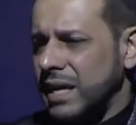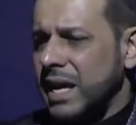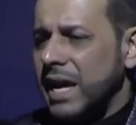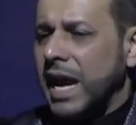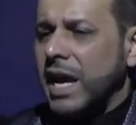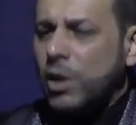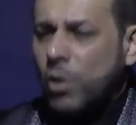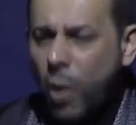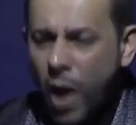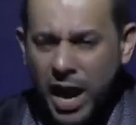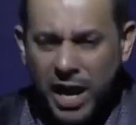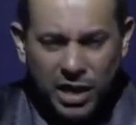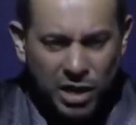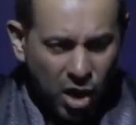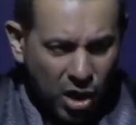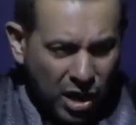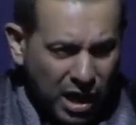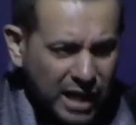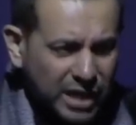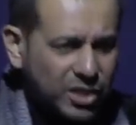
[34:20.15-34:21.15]
Acquire
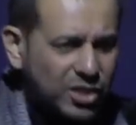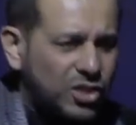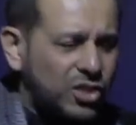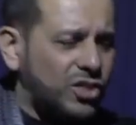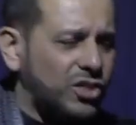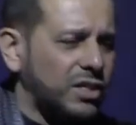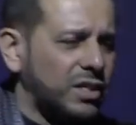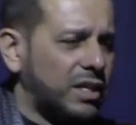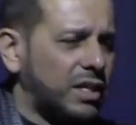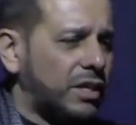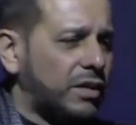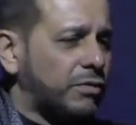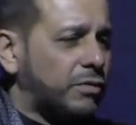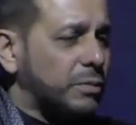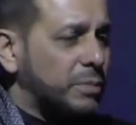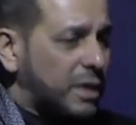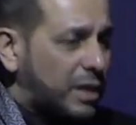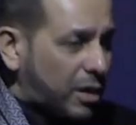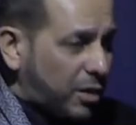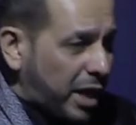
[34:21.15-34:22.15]
knowledge from
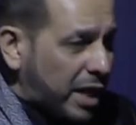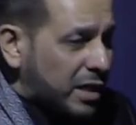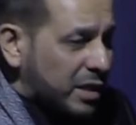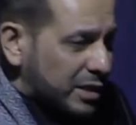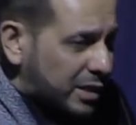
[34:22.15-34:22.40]
the cradle